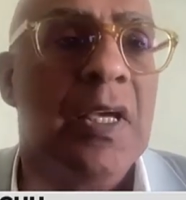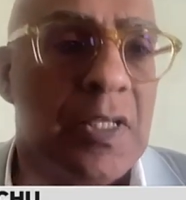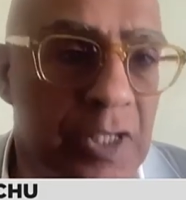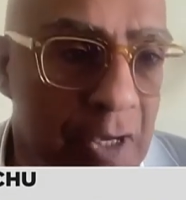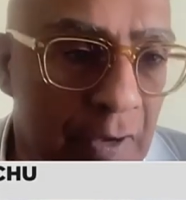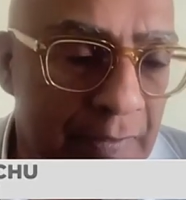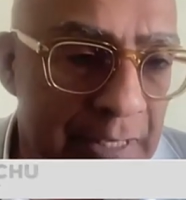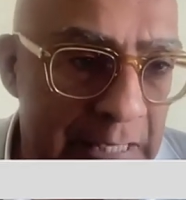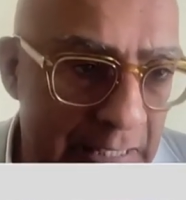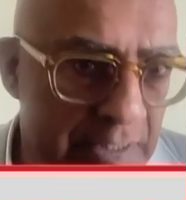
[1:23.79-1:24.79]
So I
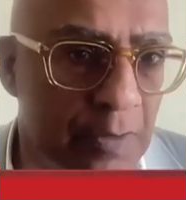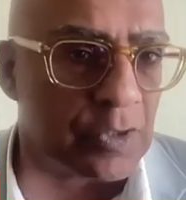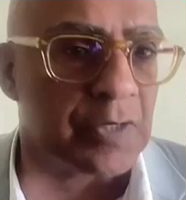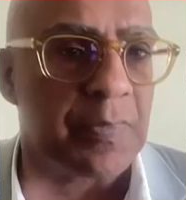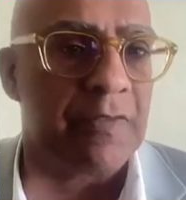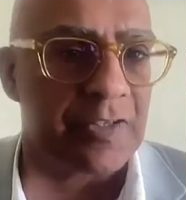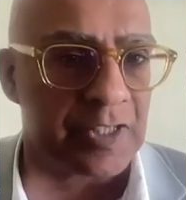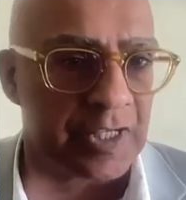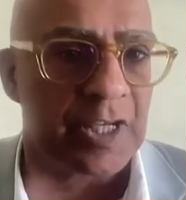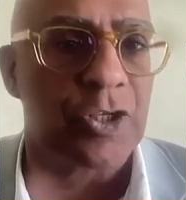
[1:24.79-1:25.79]
think yesterday was a bit of a
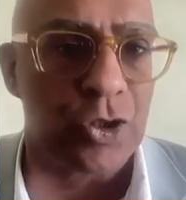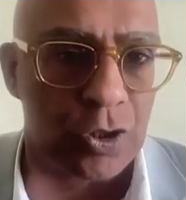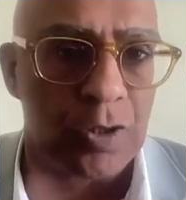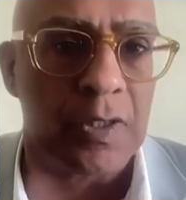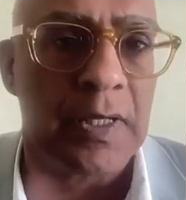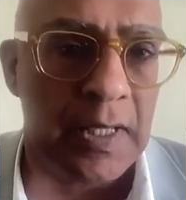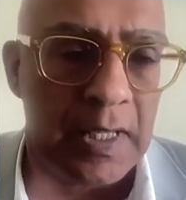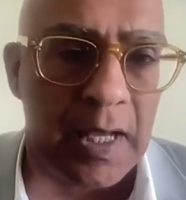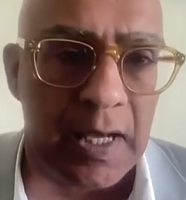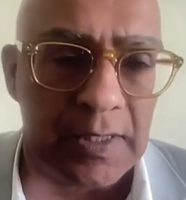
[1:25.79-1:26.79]
sticker shock,
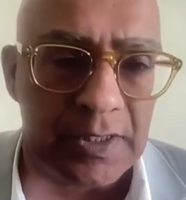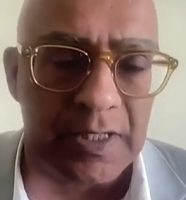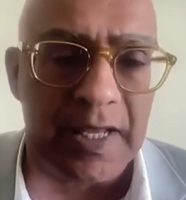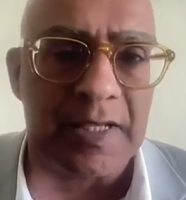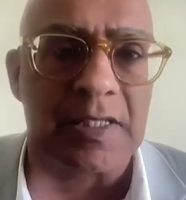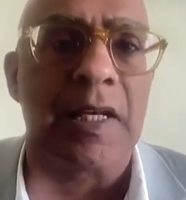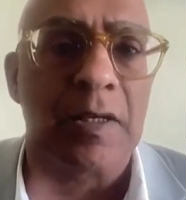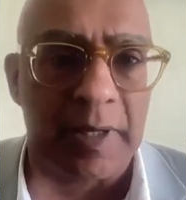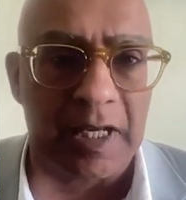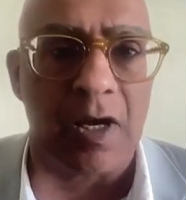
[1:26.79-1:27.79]
and today's a
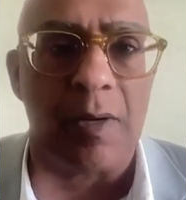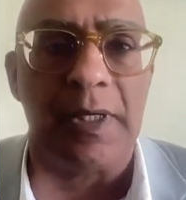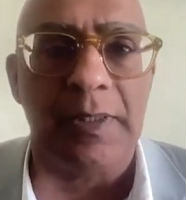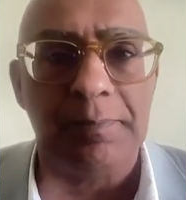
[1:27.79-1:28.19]
little bit calmer.